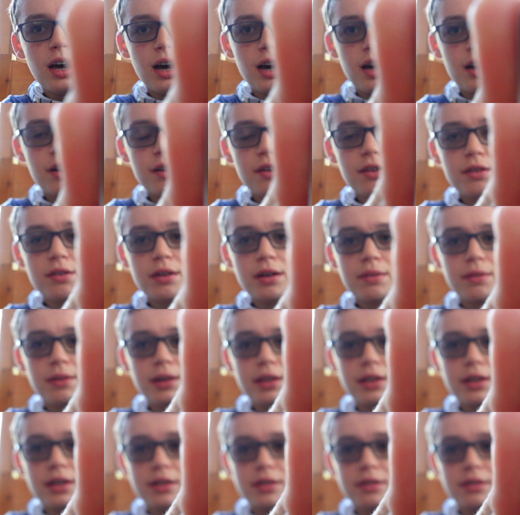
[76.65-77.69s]
I don't know how well
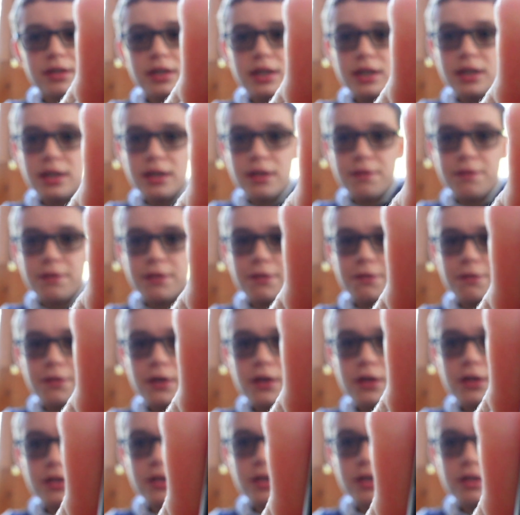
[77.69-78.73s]
you can see it. If it
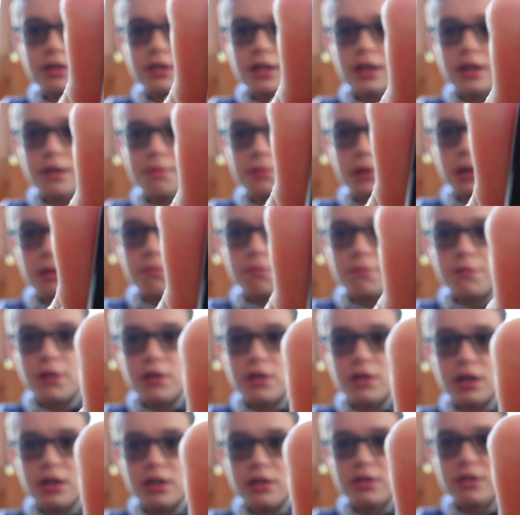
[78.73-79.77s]
focuses, come on,
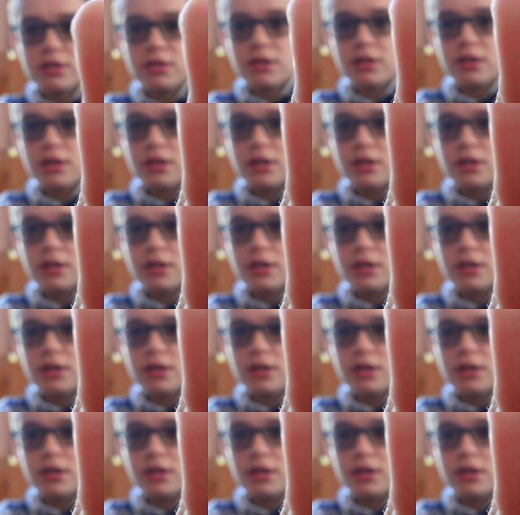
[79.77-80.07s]
focus.